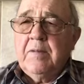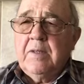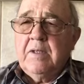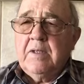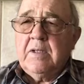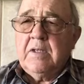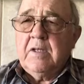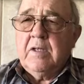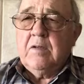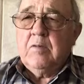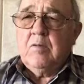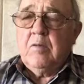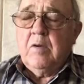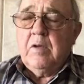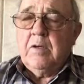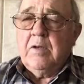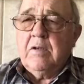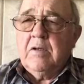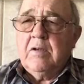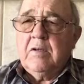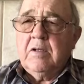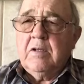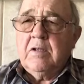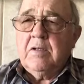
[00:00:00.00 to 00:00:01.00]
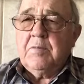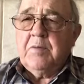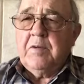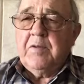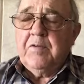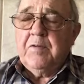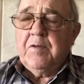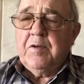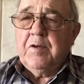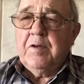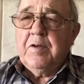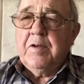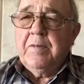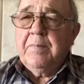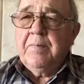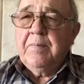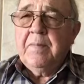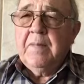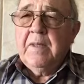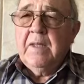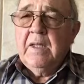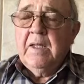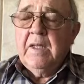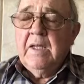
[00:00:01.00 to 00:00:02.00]
Distilled water is preferred,
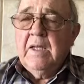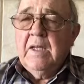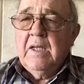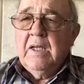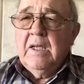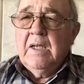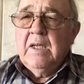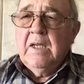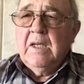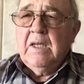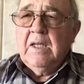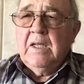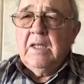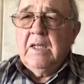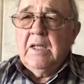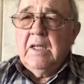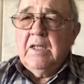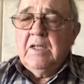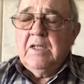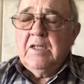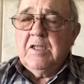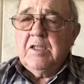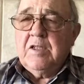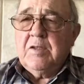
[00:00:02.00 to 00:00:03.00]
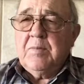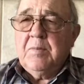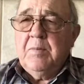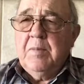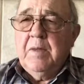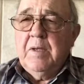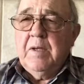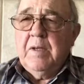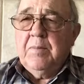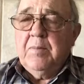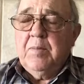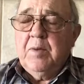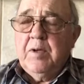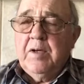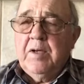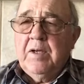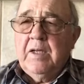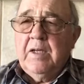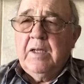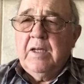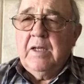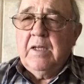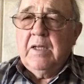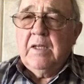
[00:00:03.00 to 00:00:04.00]
and then just put it
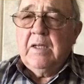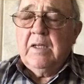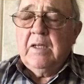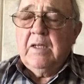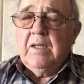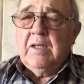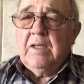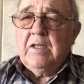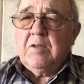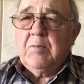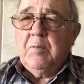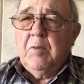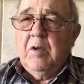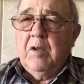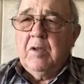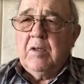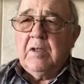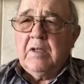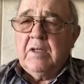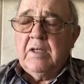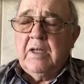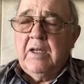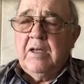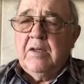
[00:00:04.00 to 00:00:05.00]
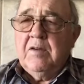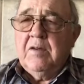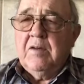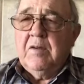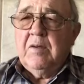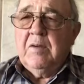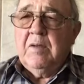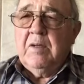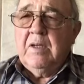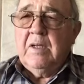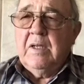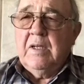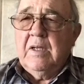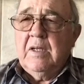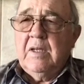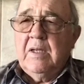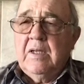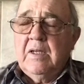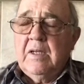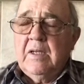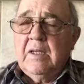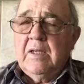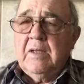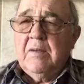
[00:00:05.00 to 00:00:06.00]
in a small container
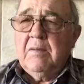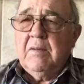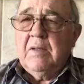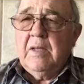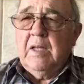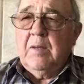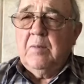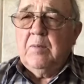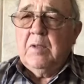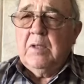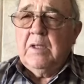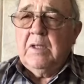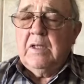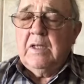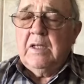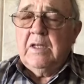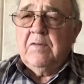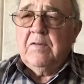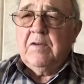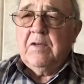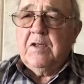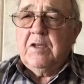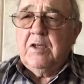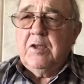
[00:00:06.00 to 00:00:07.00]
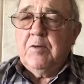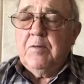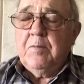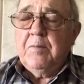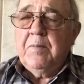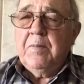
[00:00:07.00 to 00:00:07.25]
and label it and give it to you.